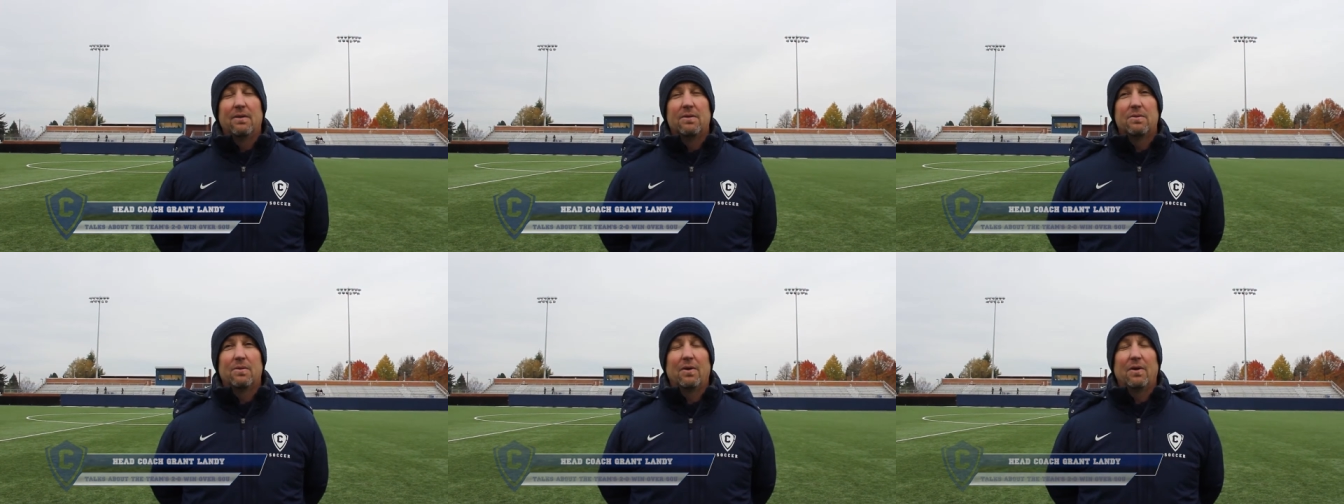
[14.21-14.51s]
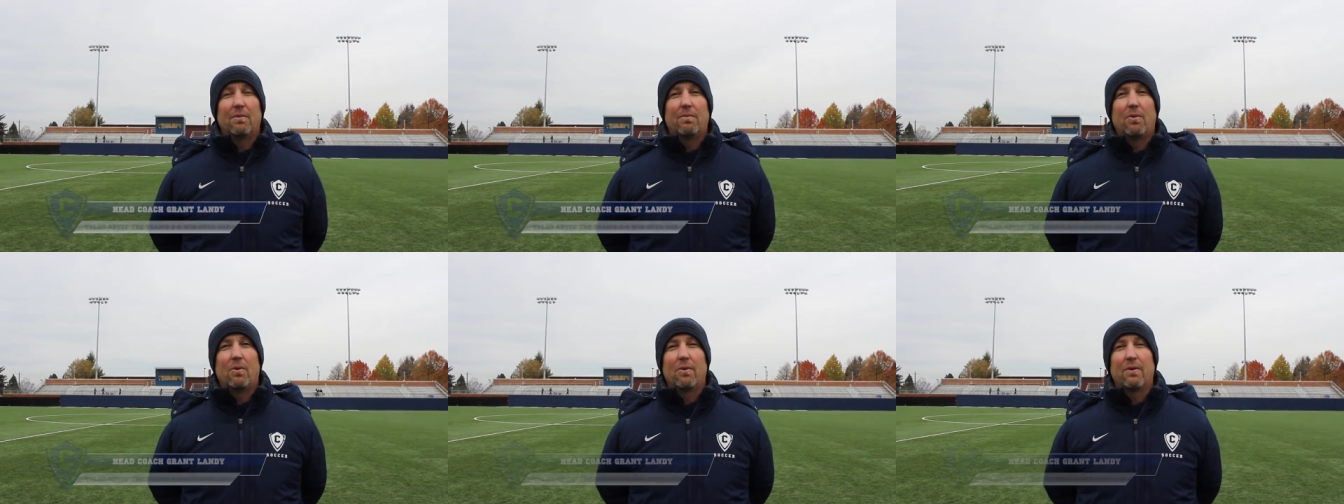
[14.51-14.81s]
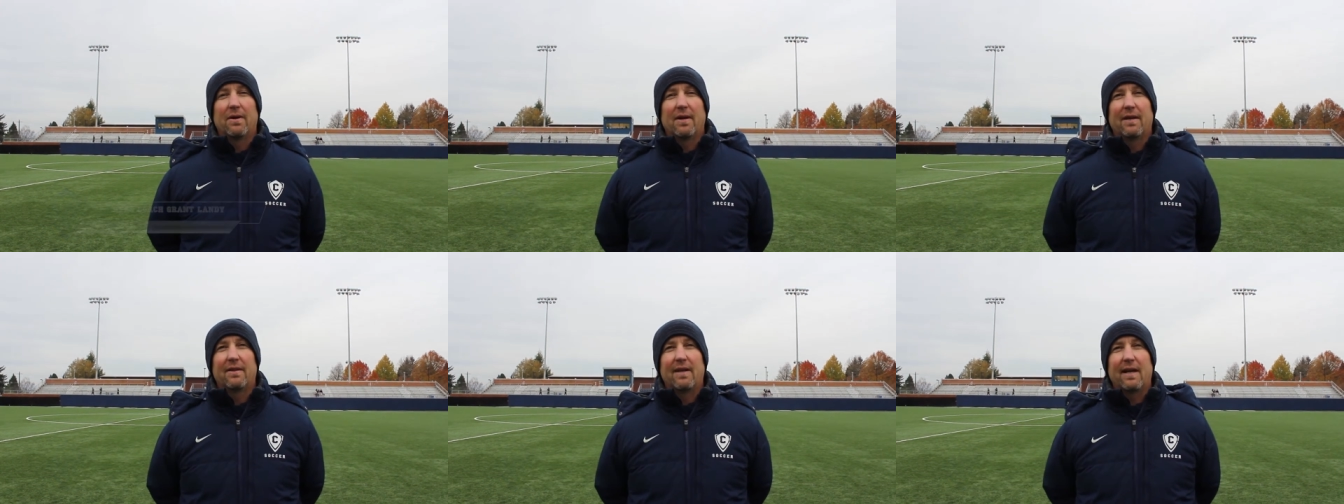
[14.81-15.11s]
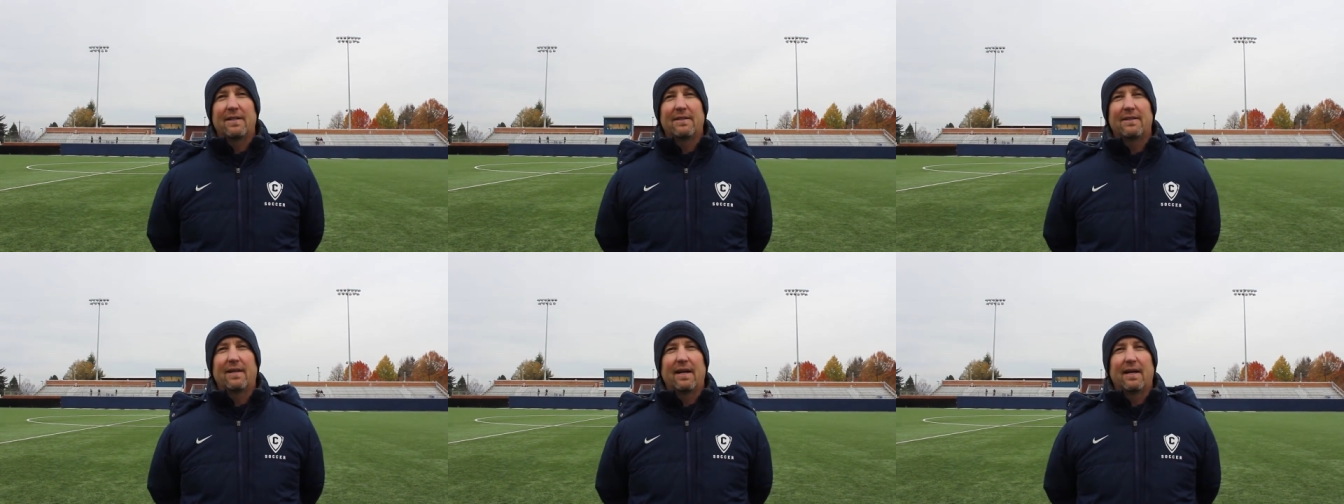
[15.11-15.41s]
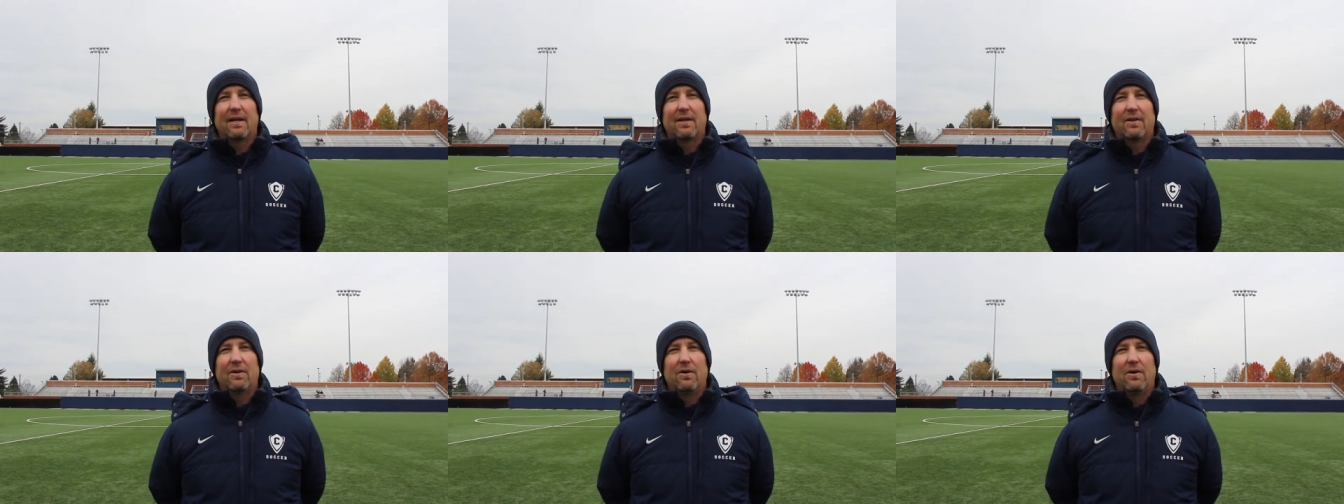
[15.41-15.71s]
It's really important to get that
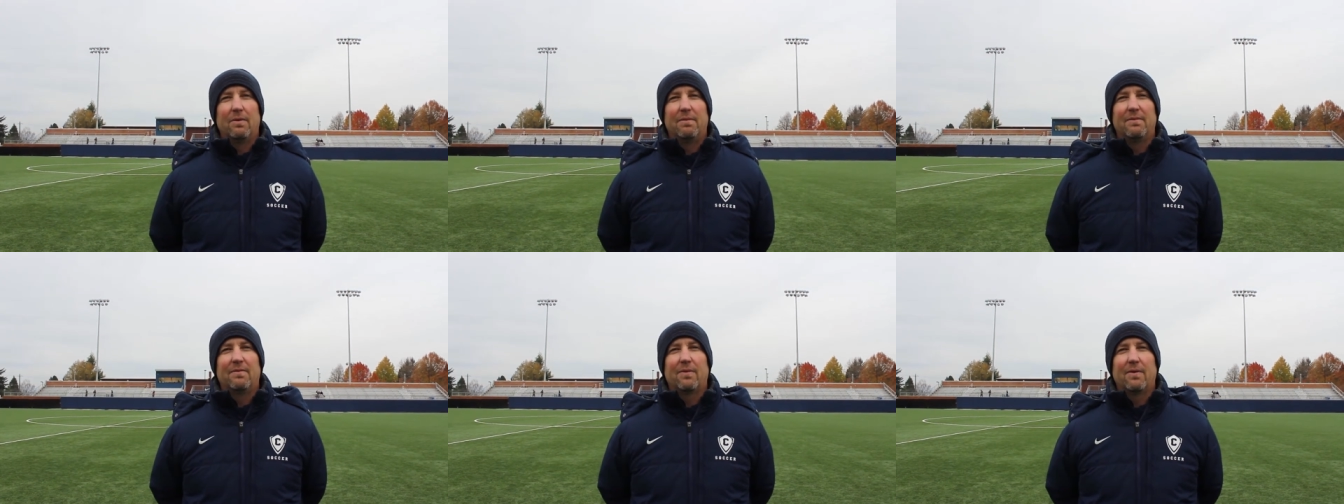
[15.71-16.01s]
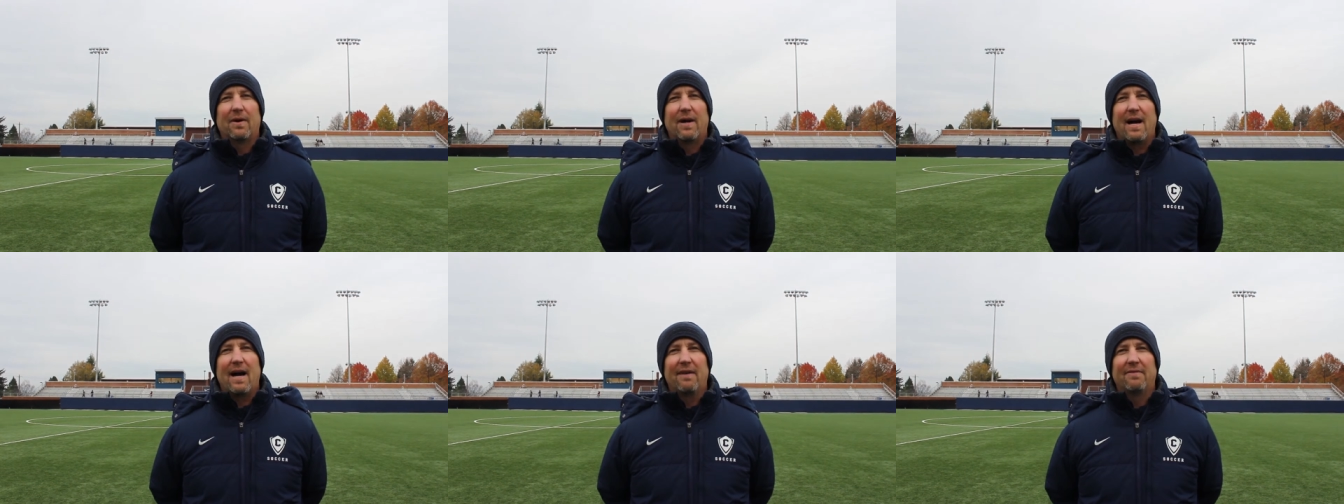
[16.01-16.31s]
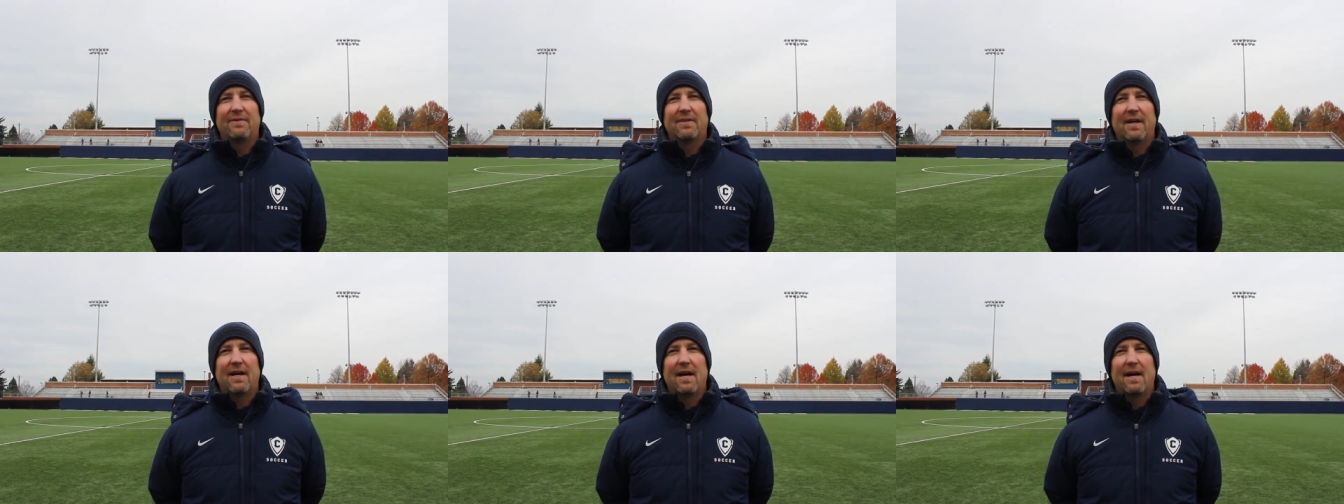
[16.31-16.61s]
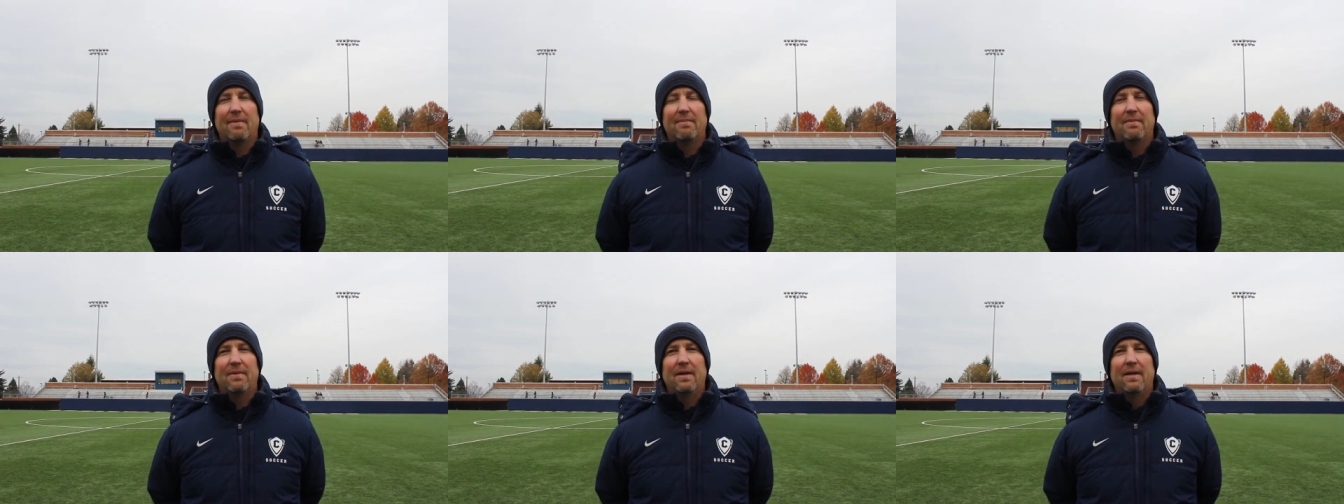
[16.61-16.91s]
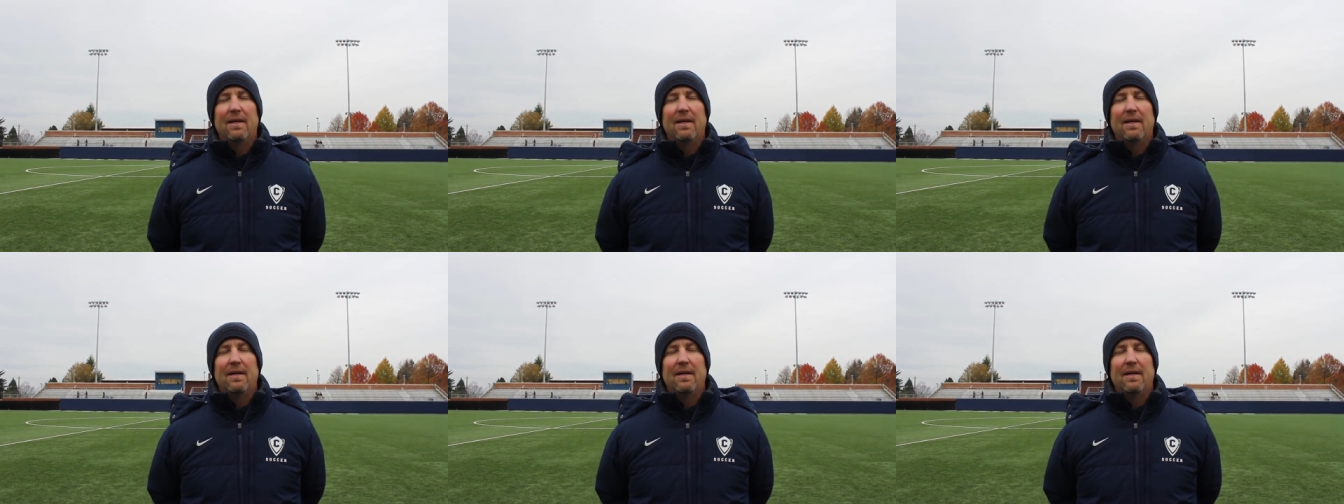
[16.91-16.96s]
second goal before halftime.